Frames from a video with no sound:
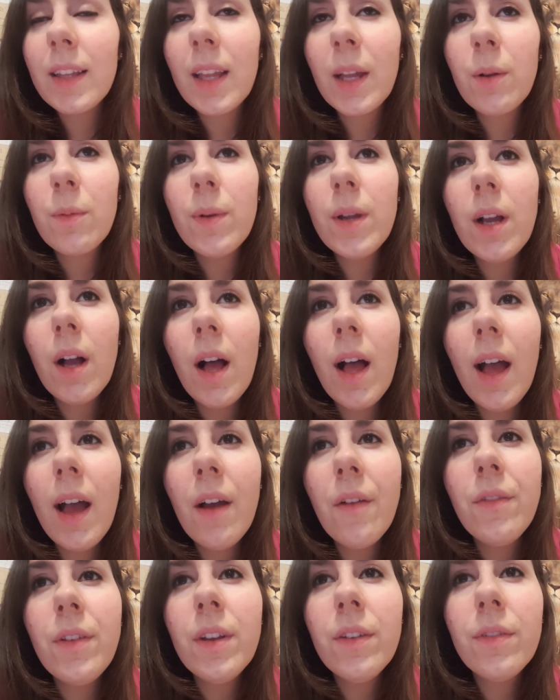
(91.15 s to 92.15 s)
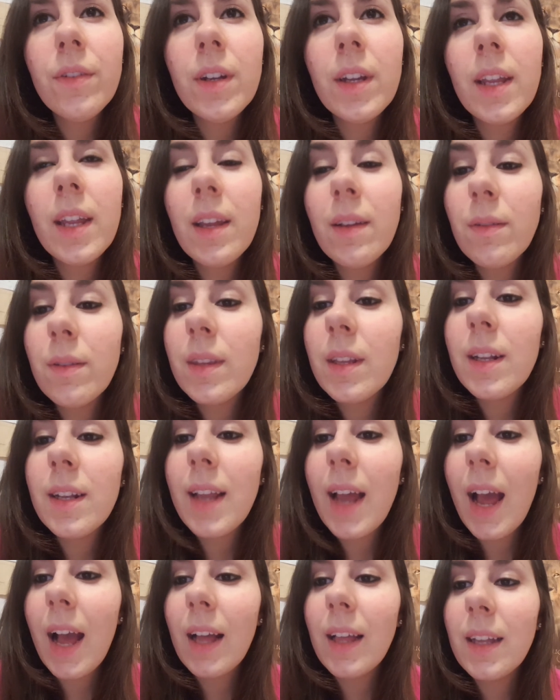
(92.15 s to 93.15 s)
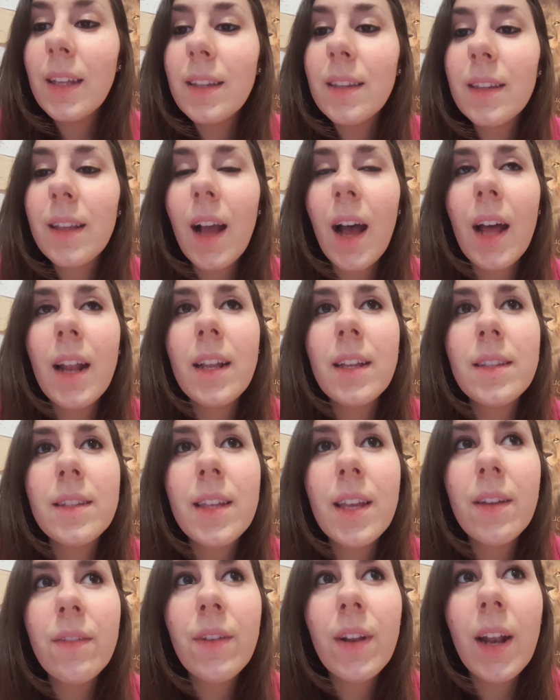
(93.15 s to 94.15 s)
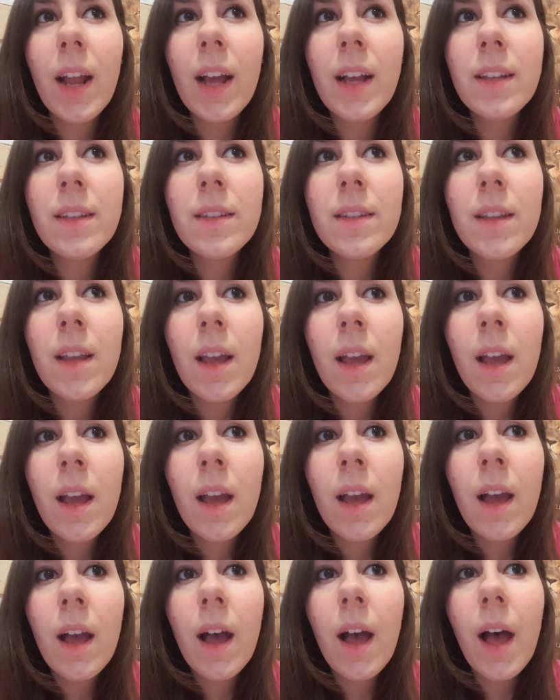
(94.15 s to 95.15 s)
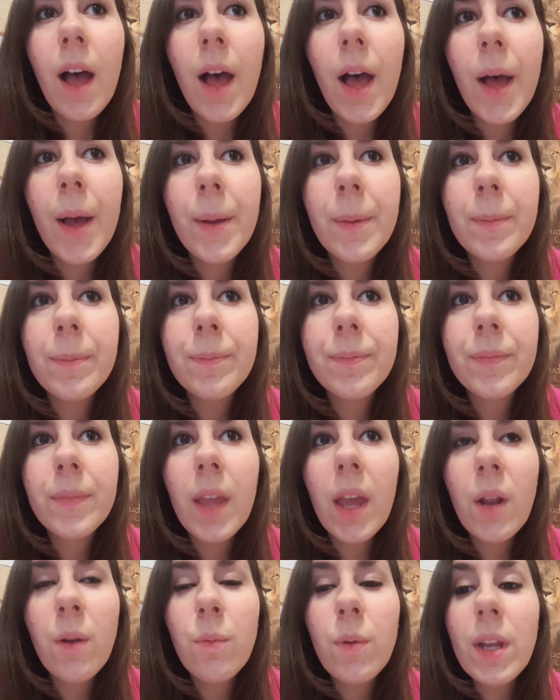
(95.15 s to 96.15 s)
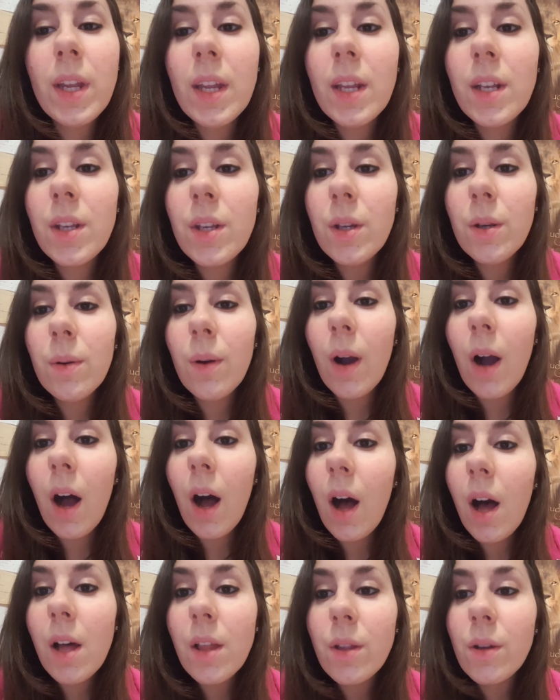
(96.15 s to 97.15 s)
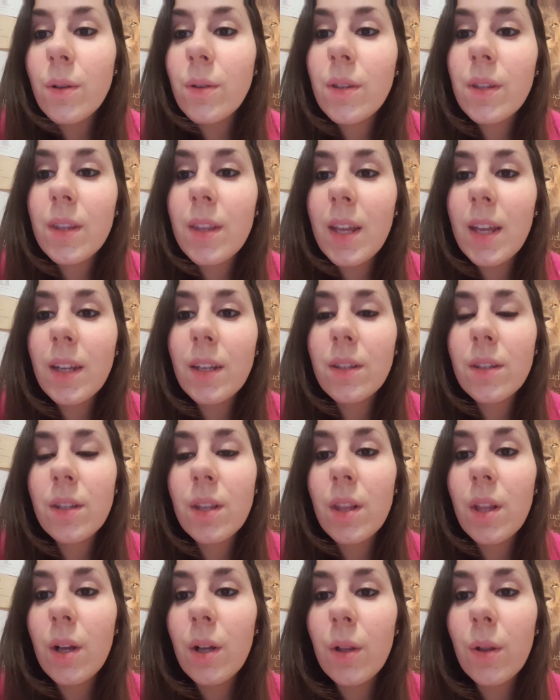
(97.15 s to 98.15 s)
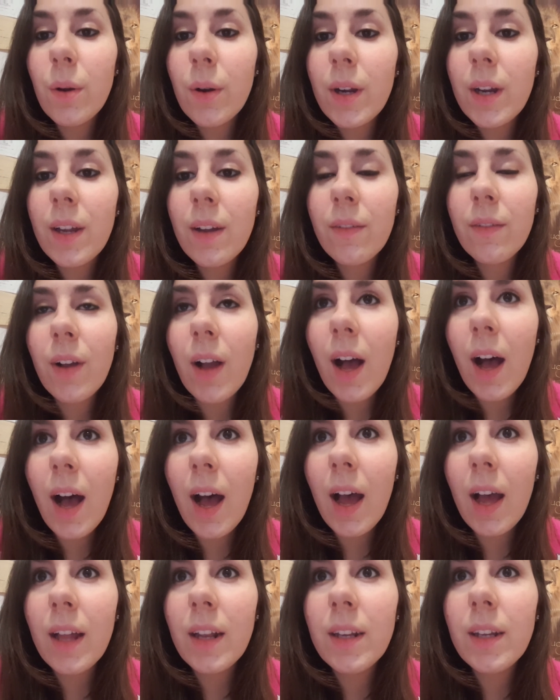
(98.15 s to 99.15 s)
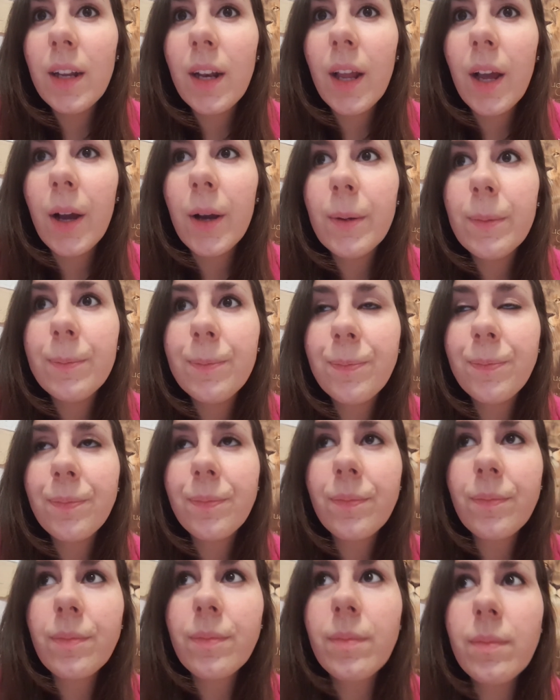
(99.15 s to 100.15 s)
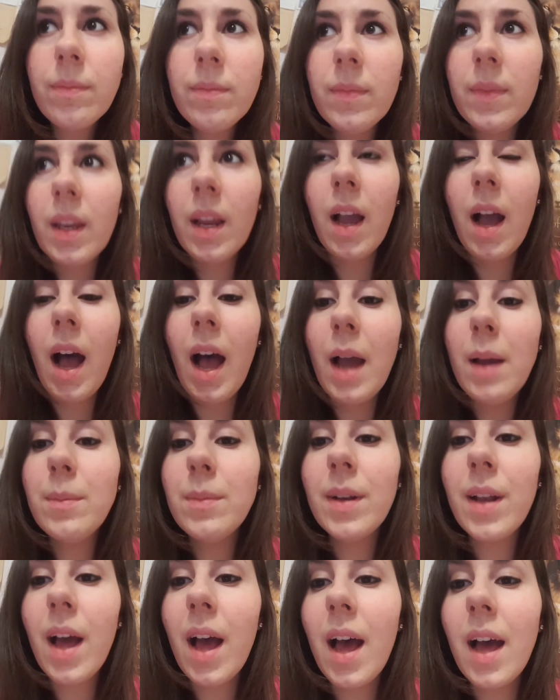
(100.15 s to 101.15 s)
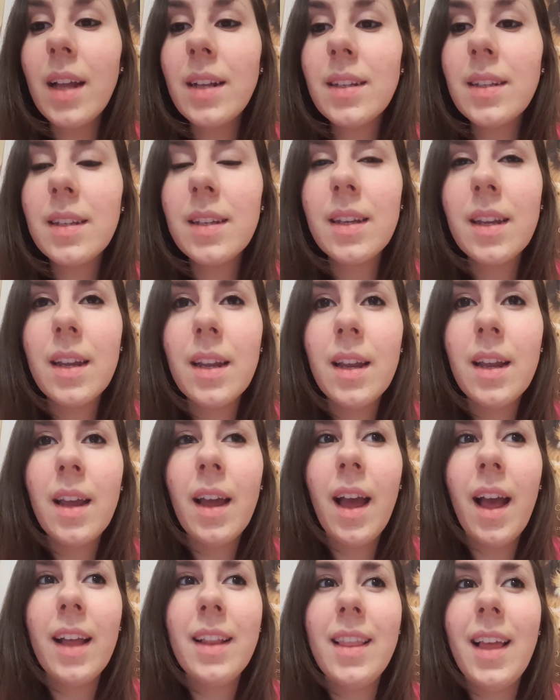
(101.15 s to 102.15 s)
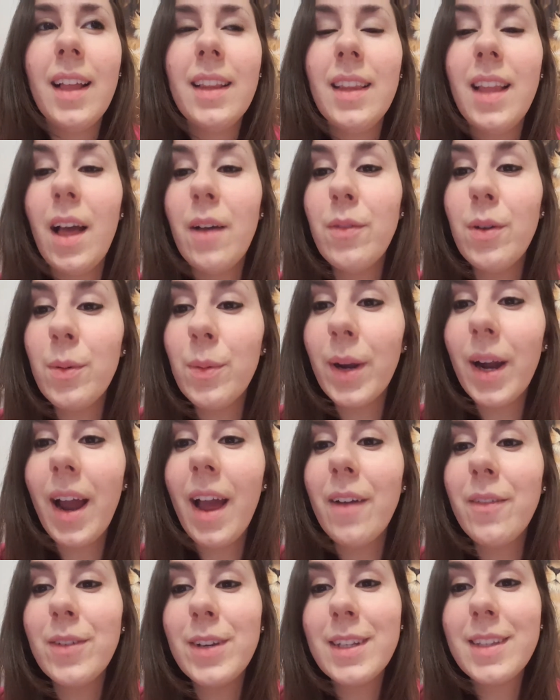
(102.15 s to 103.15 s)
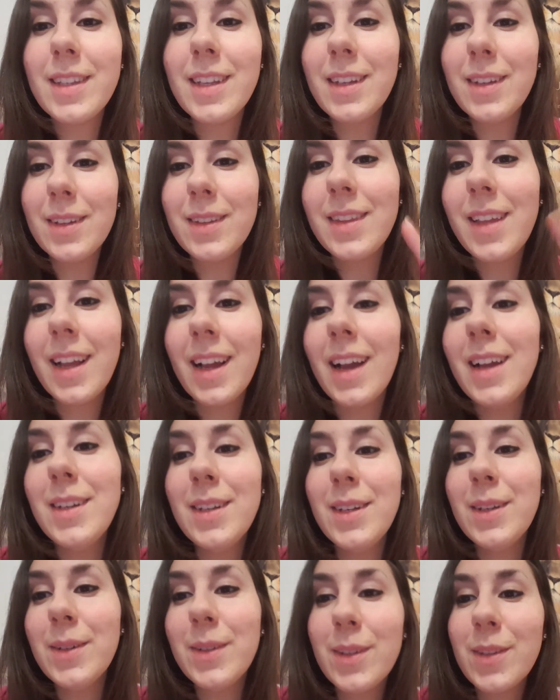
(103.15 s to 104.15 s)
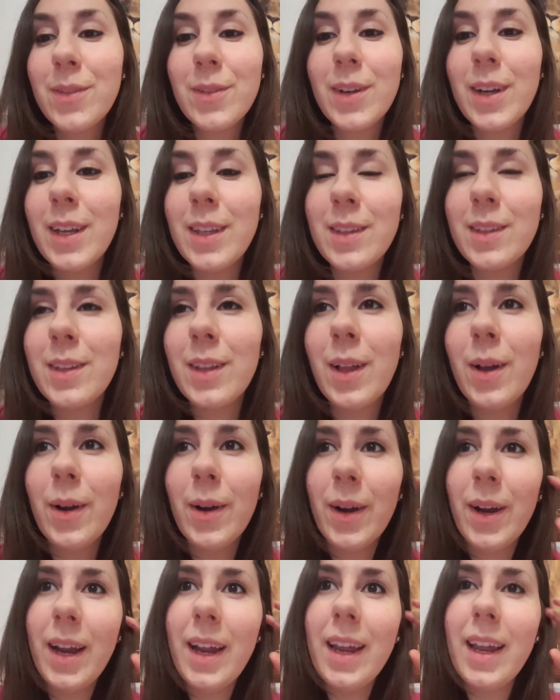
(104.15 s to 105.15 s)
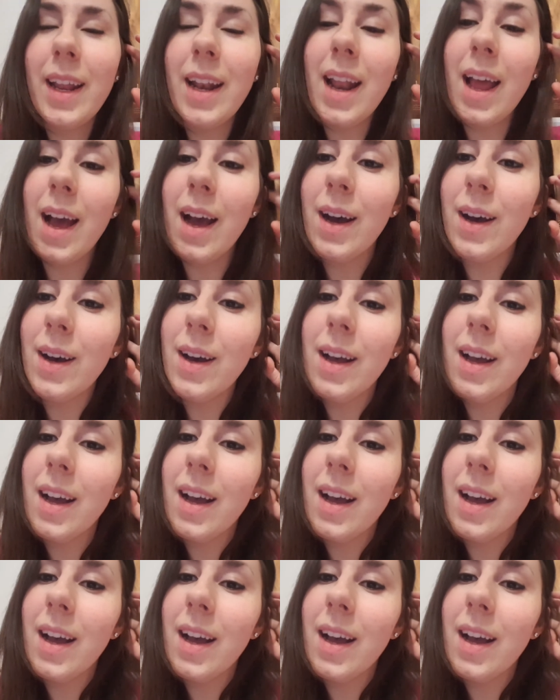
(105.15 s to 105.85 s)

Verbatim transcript: Like we all have different gifts and talents God has given us. Um, and we can do all those things to the glory of God, you know. I'm not at that level where every single thing I do is for His glory, you know.